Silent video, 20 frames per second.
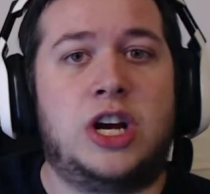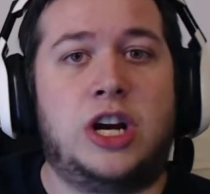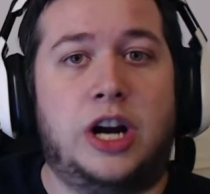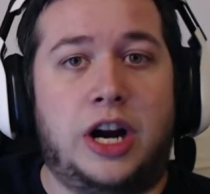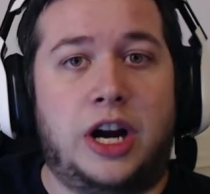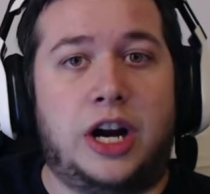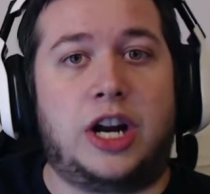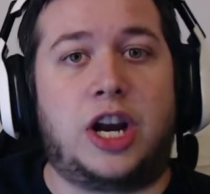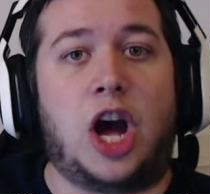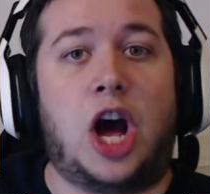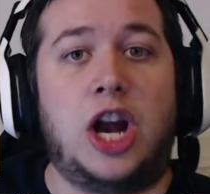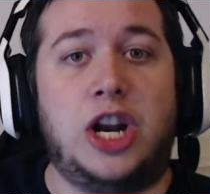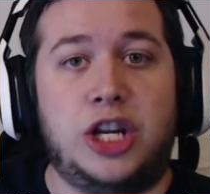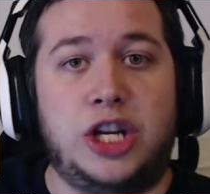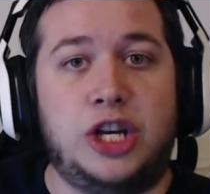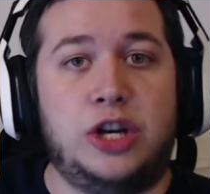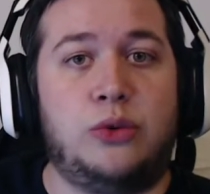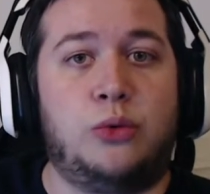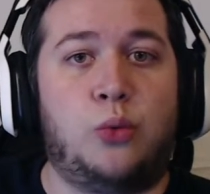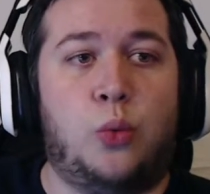
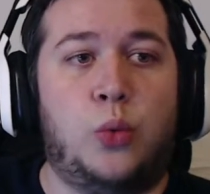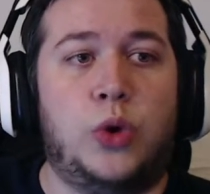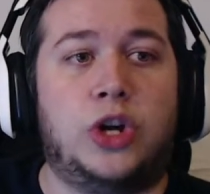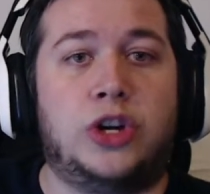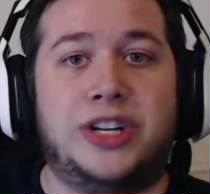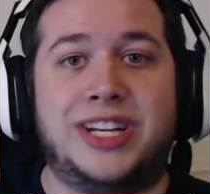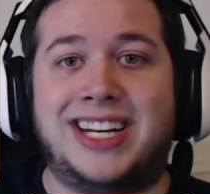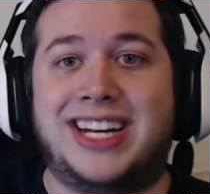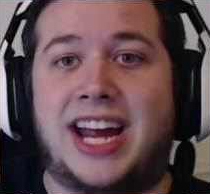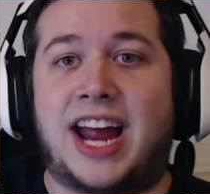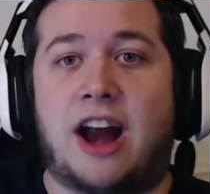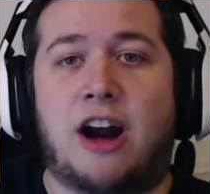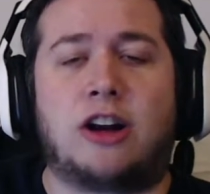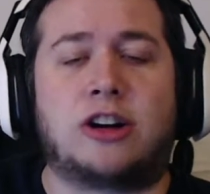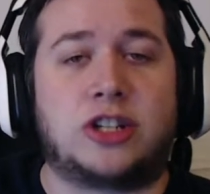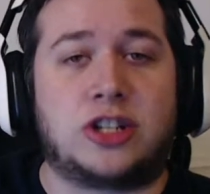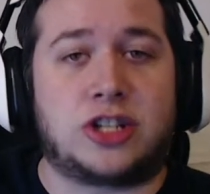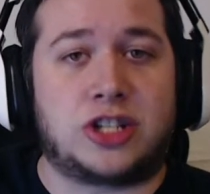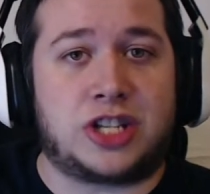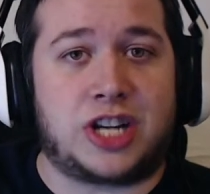gun-wielding
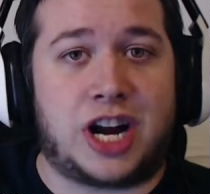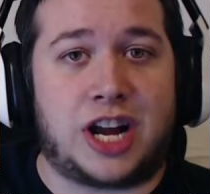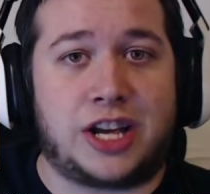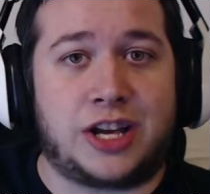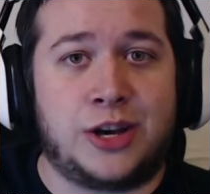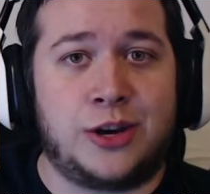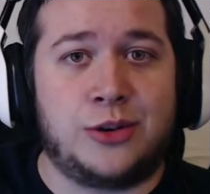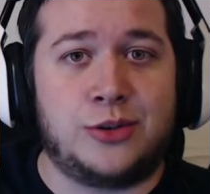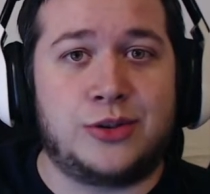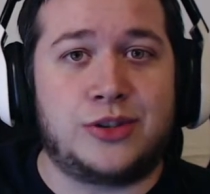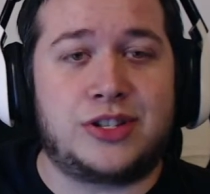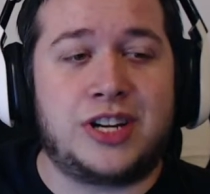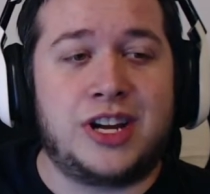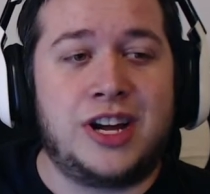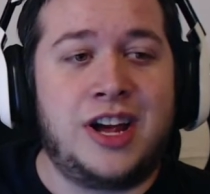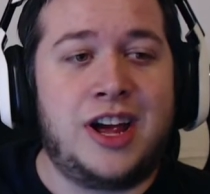characters that I used.